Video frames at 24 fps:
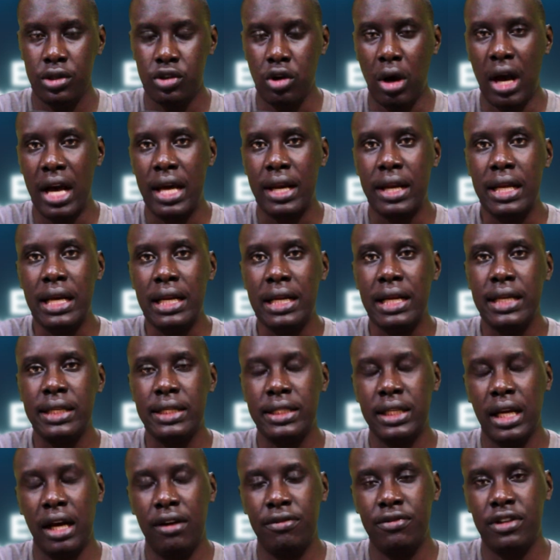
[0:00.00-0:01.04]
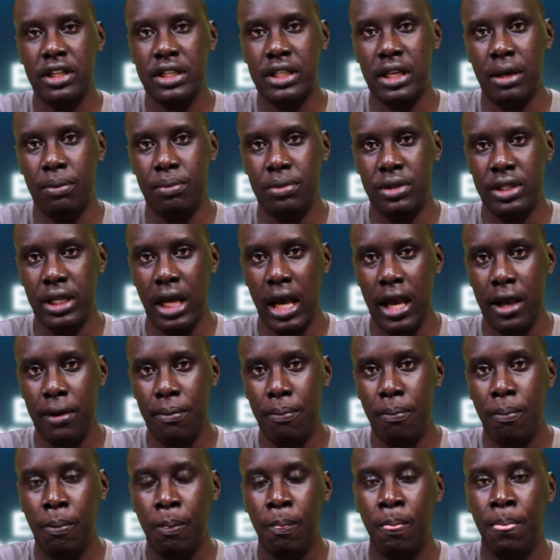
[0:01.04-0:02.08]
So I realized after some
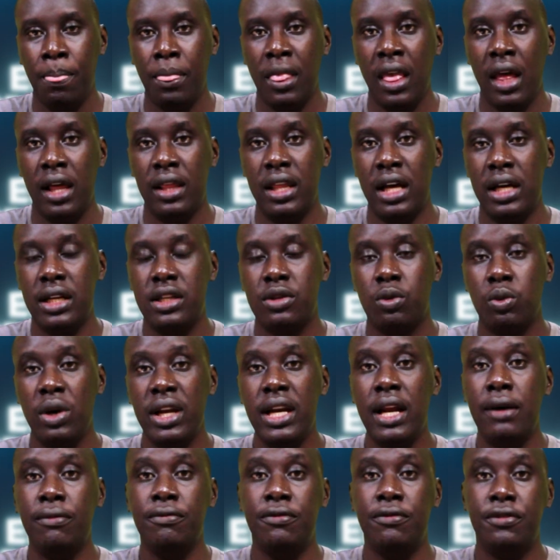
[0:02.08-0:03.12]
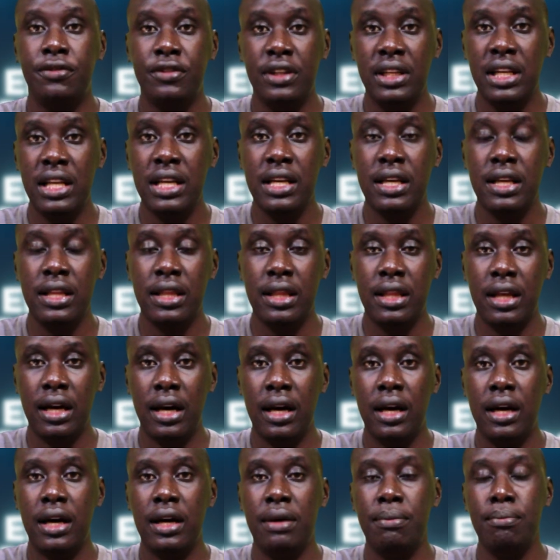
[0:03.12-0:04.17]
time that when I'm filling
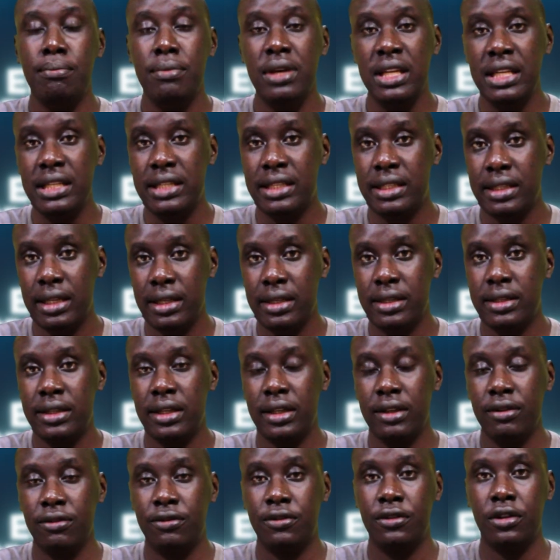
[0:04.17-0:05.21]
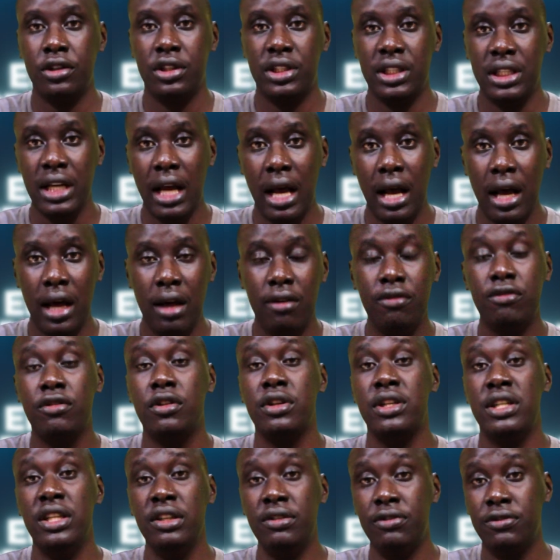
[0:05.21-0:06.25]
the means testing for SHA for
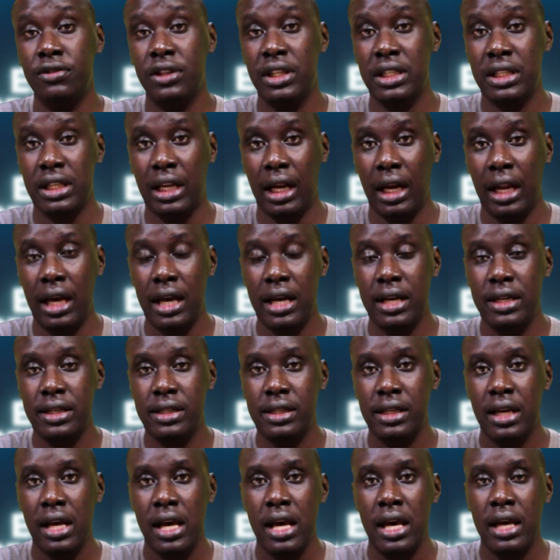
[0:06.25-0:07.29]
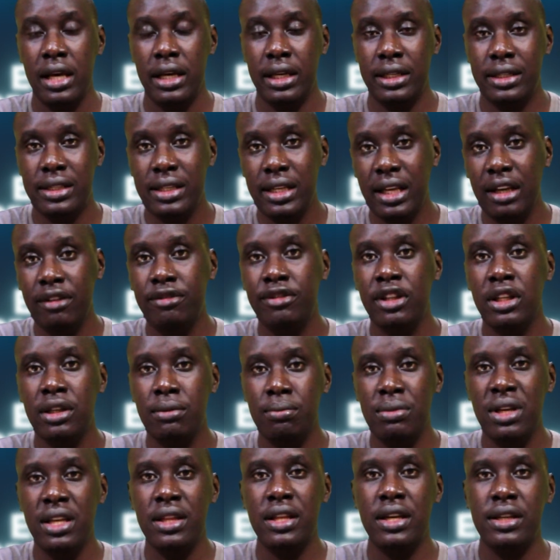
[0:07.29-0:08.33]
different clients, it's
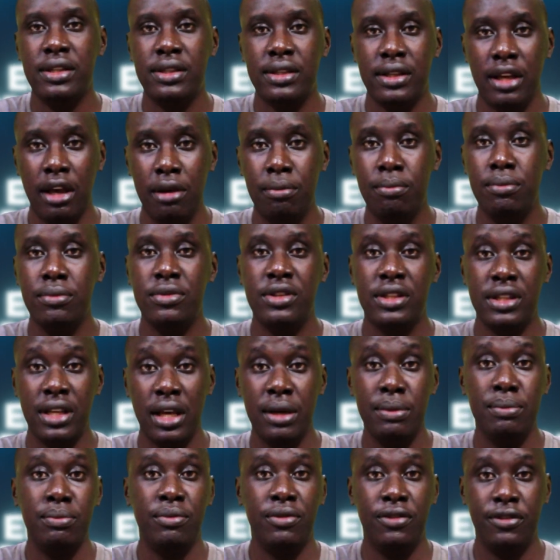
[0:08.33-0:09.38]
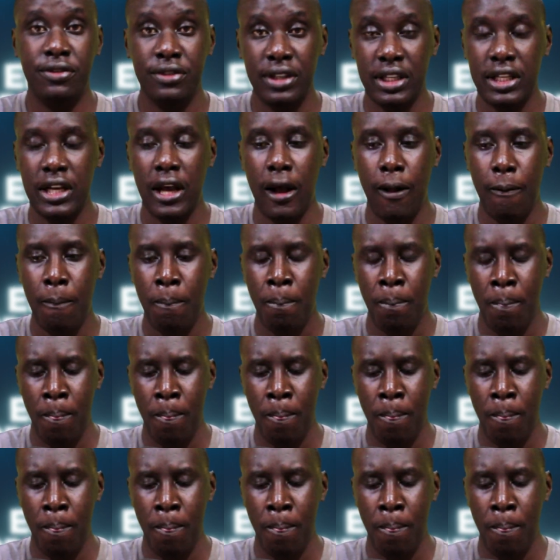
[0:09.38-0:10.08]
giving me the same figure.